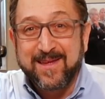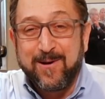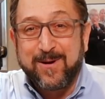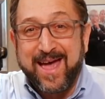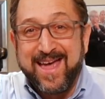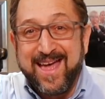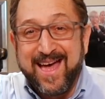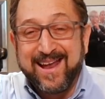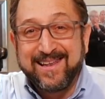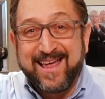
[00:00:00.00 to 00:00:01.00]
Okay,
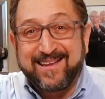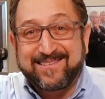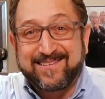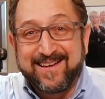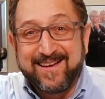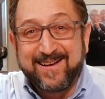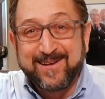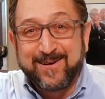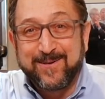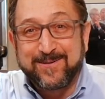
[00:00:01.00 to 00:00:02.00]
let's
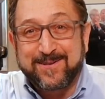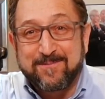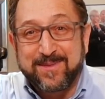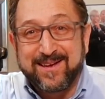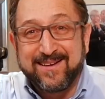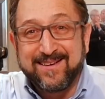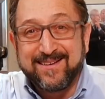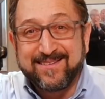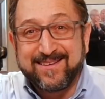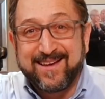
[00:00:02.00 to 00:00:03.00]
learn something
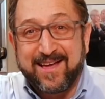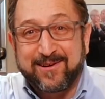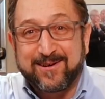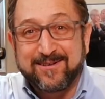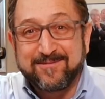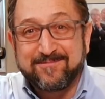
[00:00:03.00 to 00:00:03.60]
together.